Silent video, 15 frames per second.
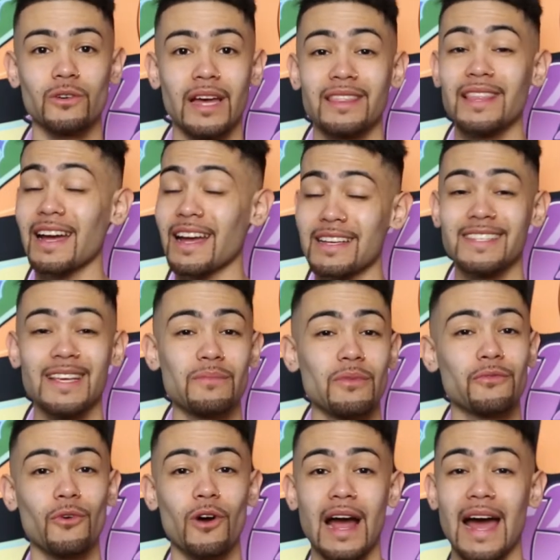And like I said
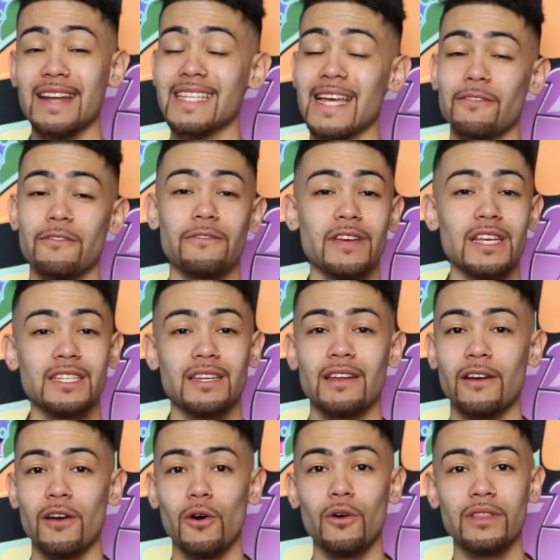before, I just have a vision and
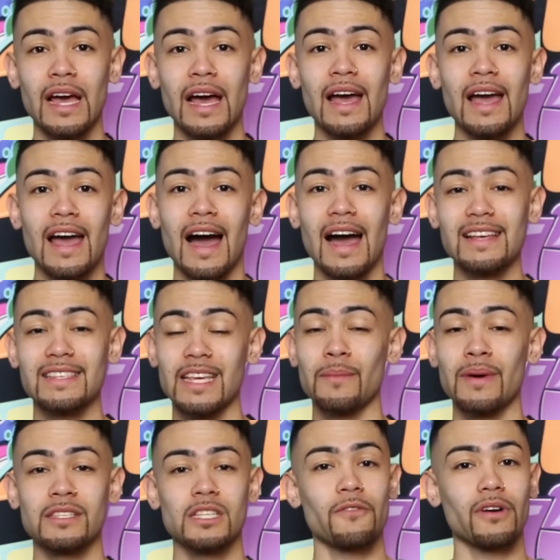a goal that I see
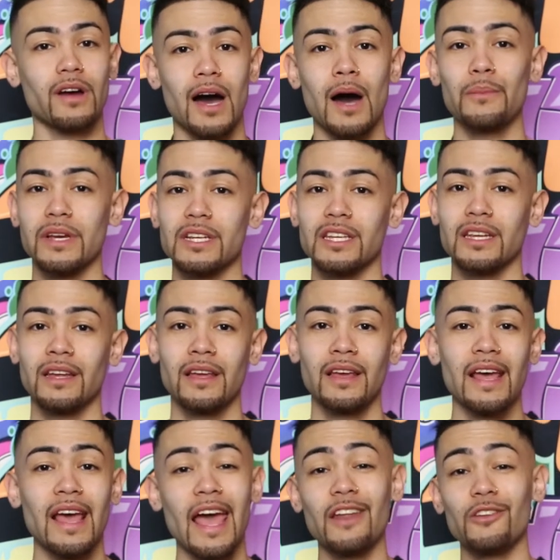myself accomplishing,
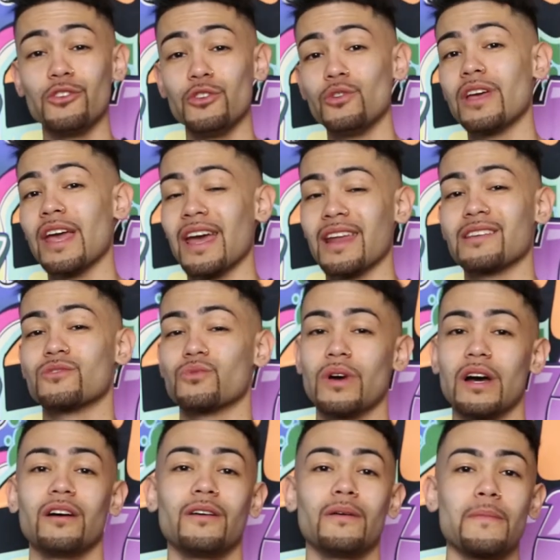and you can as
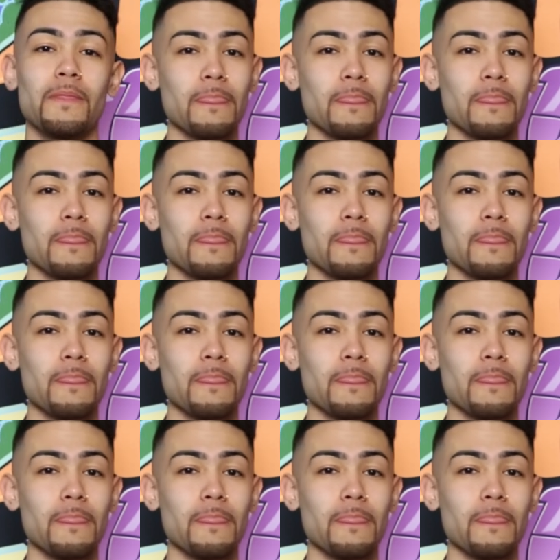well.